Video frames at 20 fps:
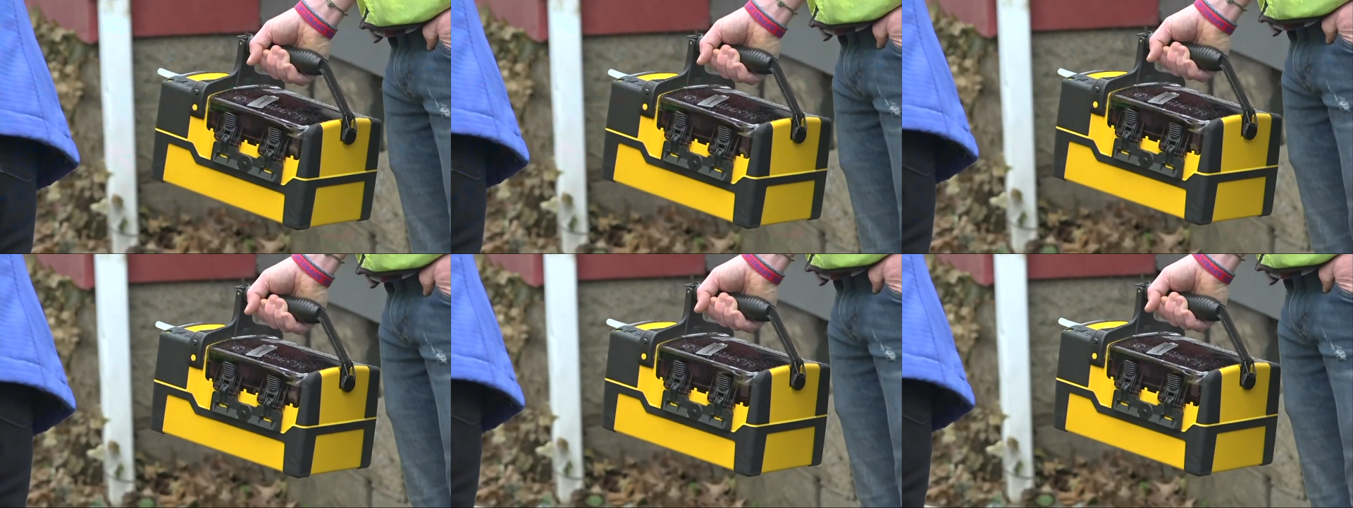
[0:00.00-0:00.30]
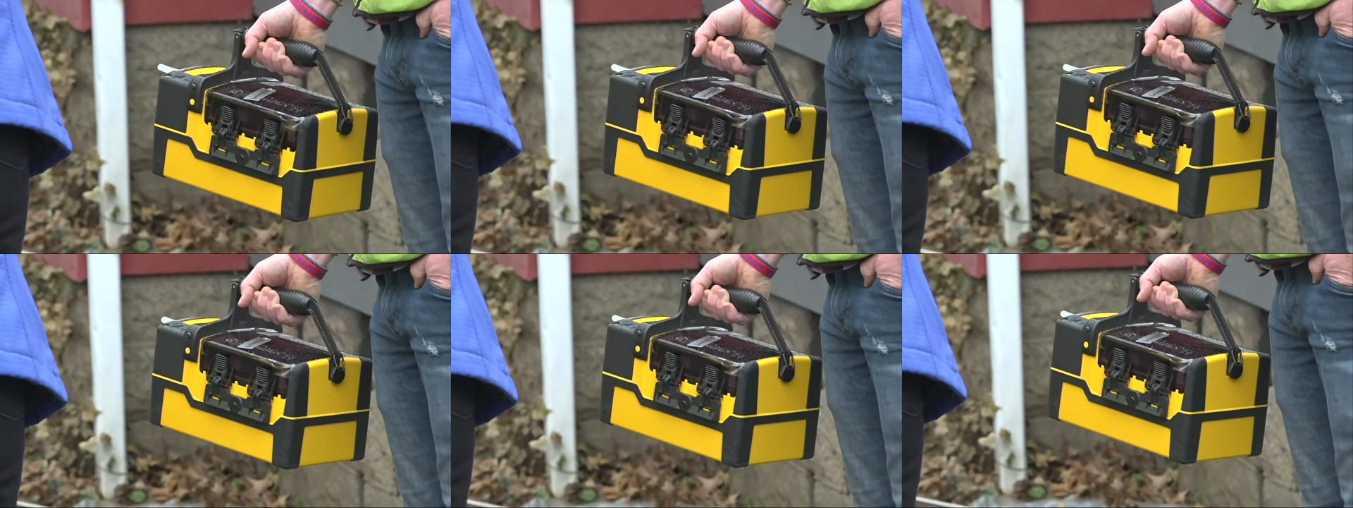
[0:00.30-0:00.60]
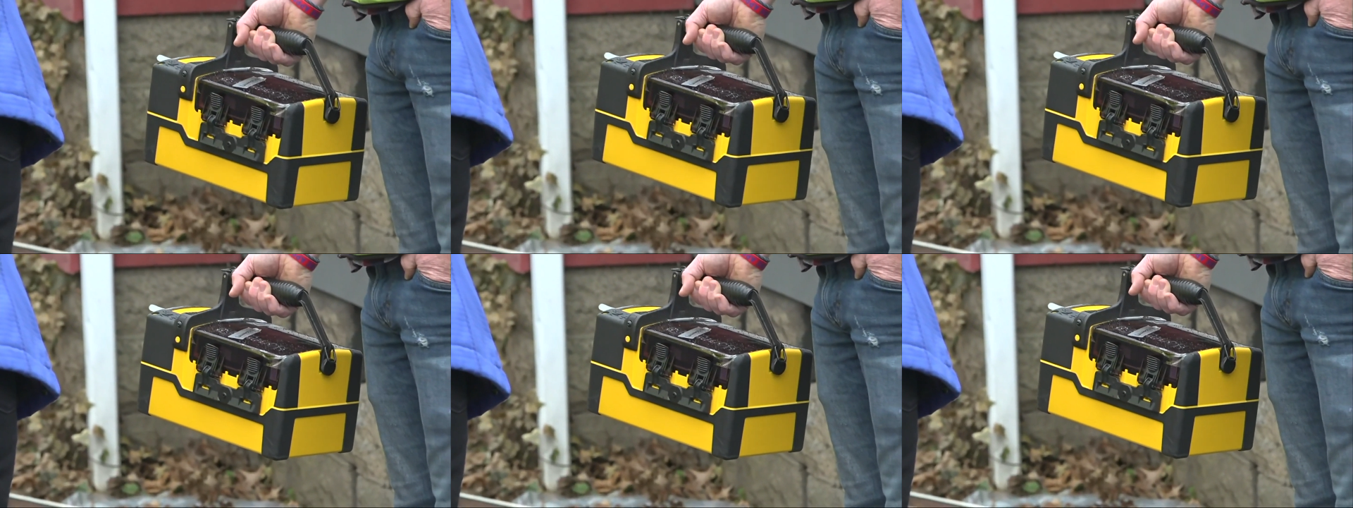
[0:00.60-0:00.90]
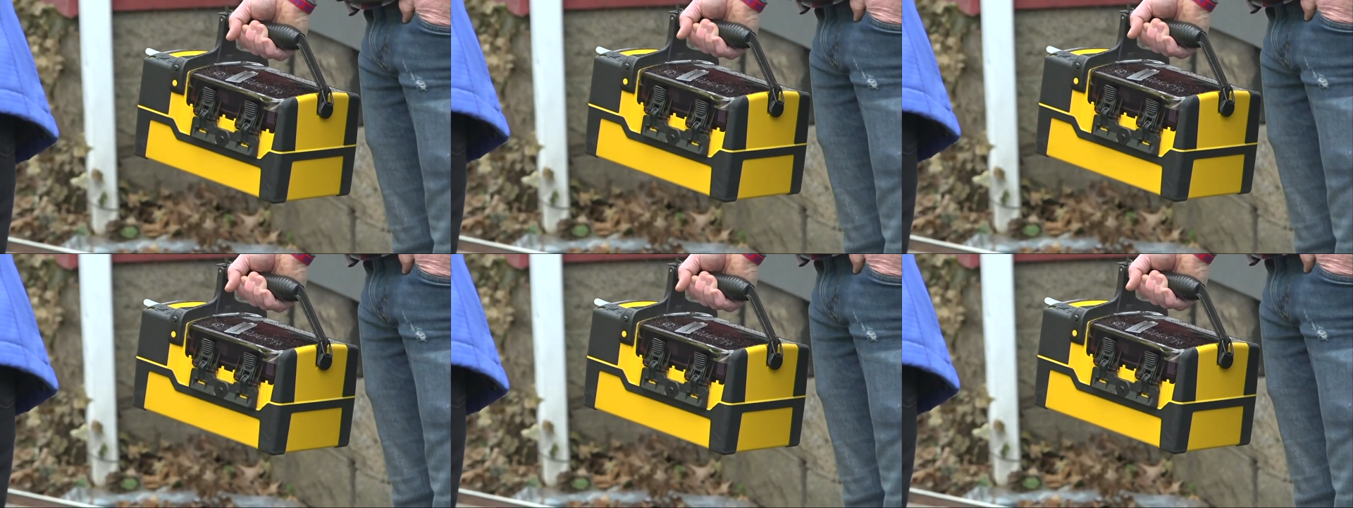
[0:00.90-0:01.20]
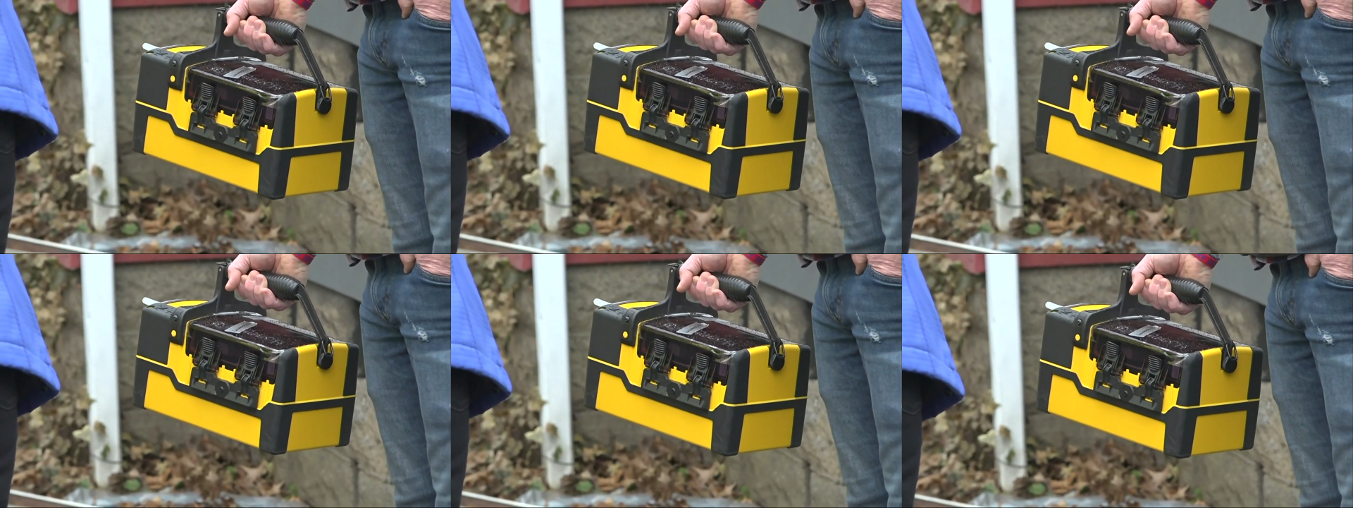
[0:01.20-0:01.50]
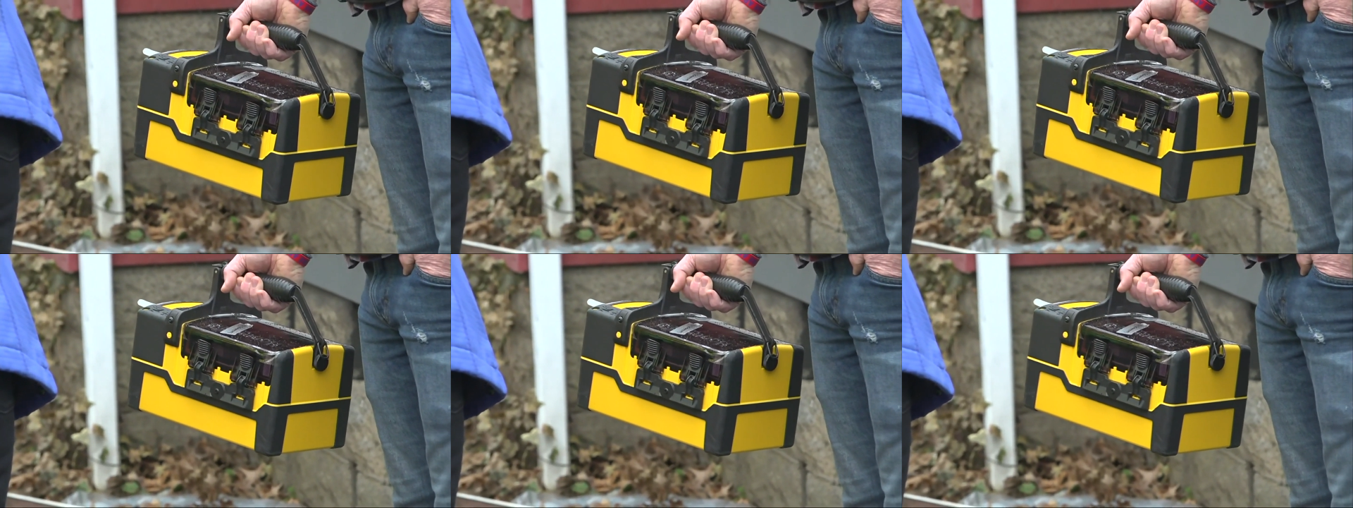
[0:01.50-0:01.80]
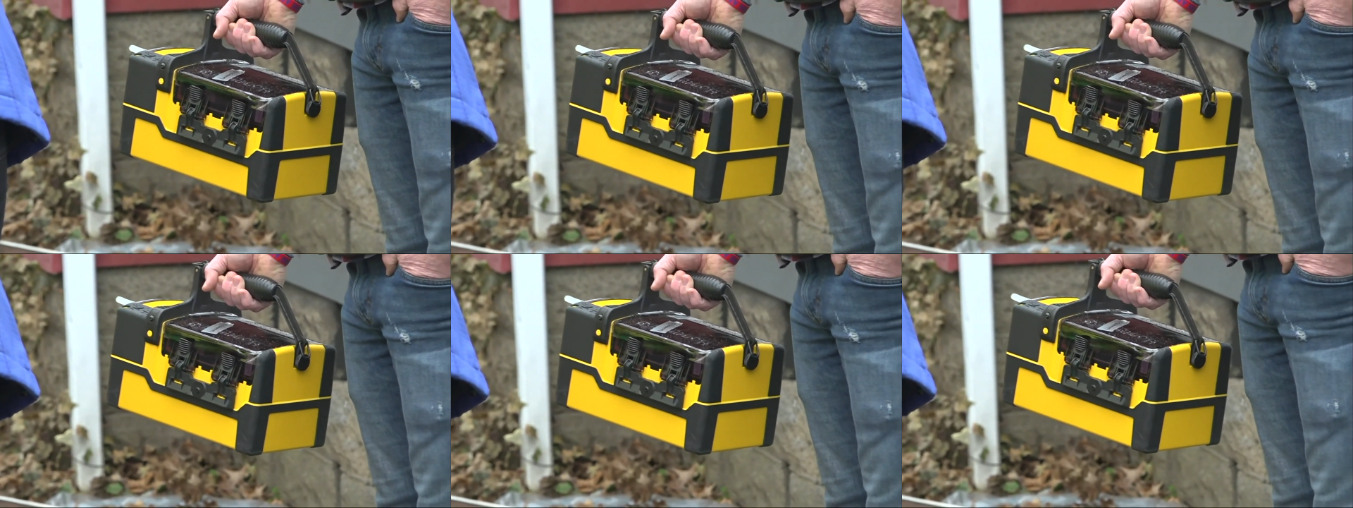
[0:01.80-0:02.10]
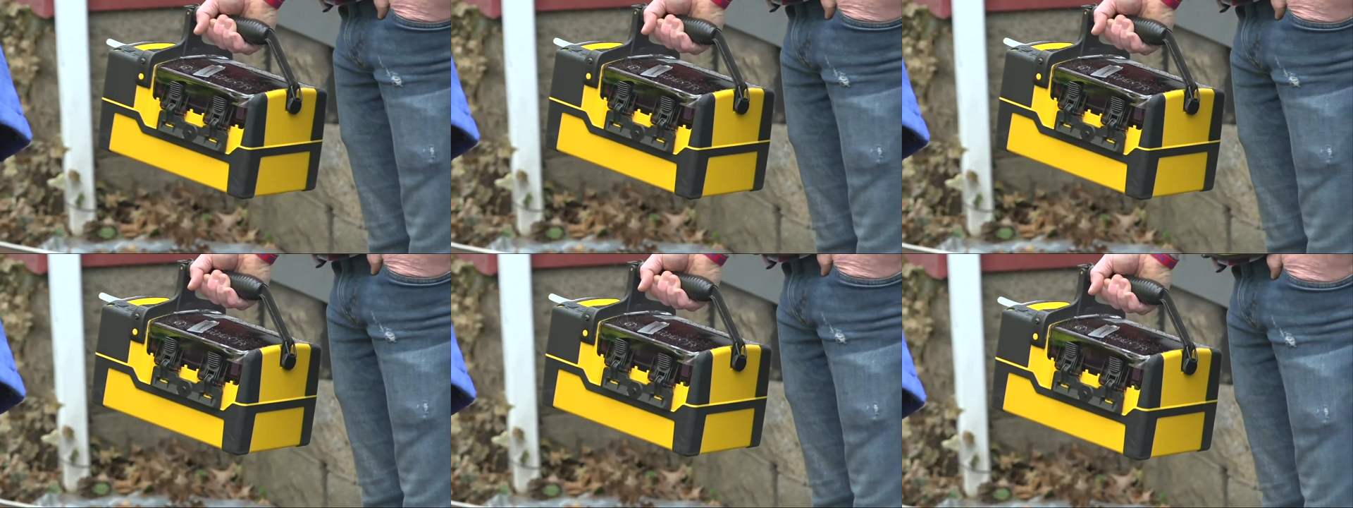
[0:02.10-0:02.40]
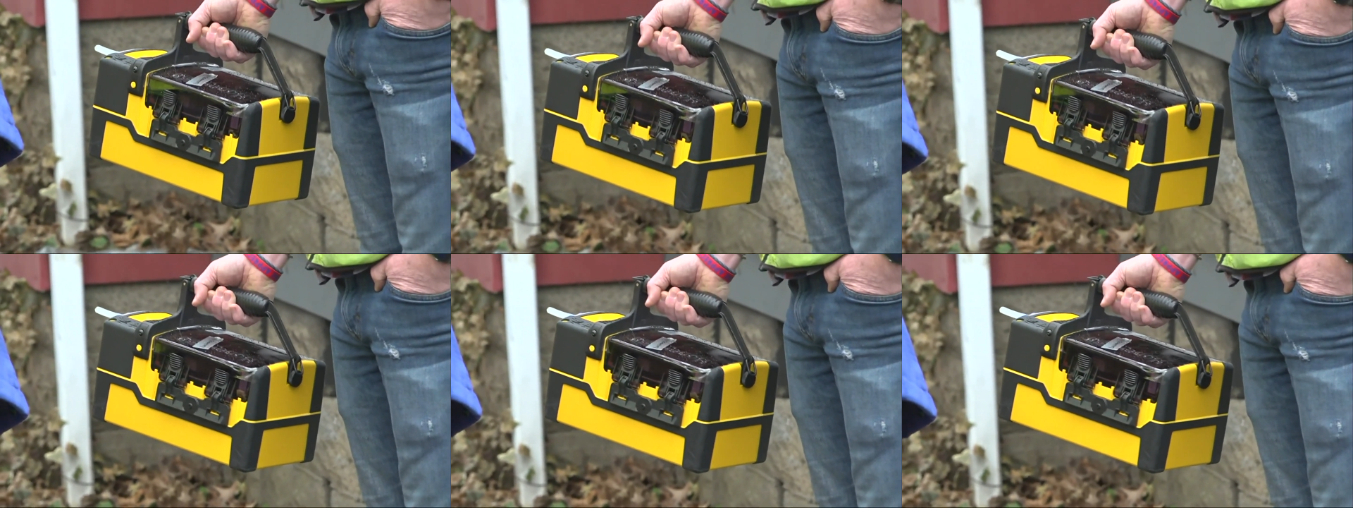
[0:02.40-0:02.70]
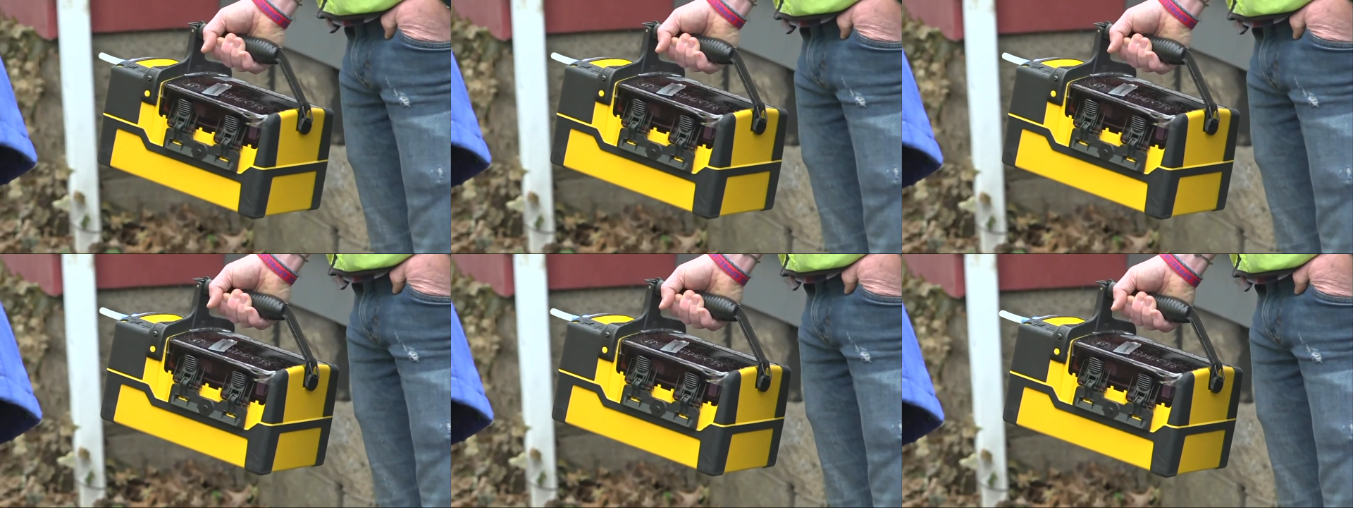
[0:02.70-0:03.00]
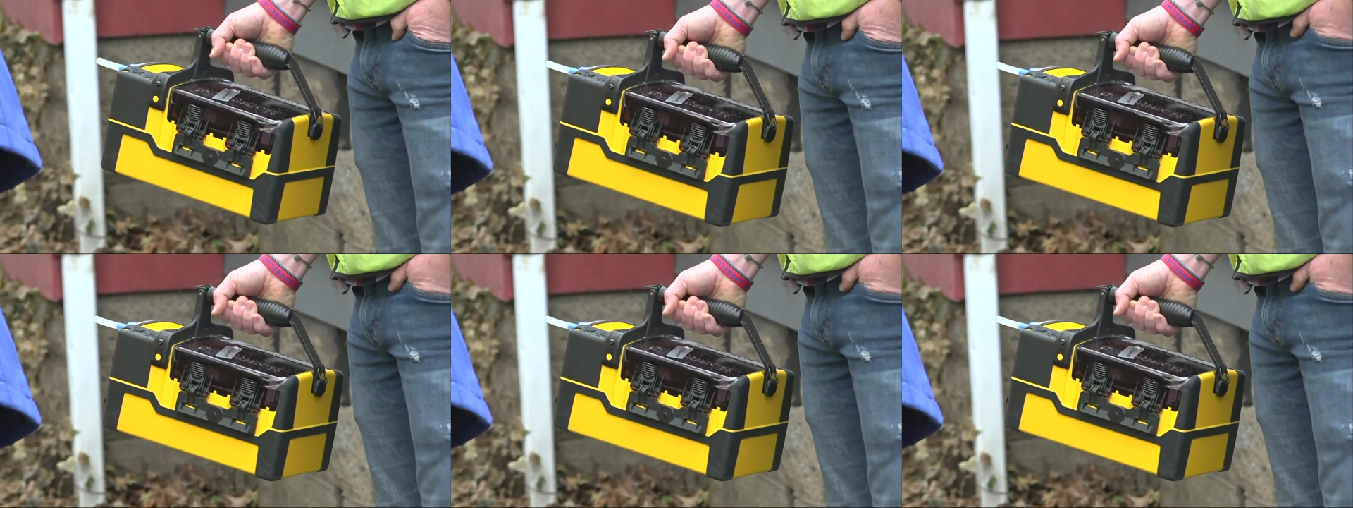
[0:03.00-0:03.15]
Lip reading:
[unreadable: no face in view]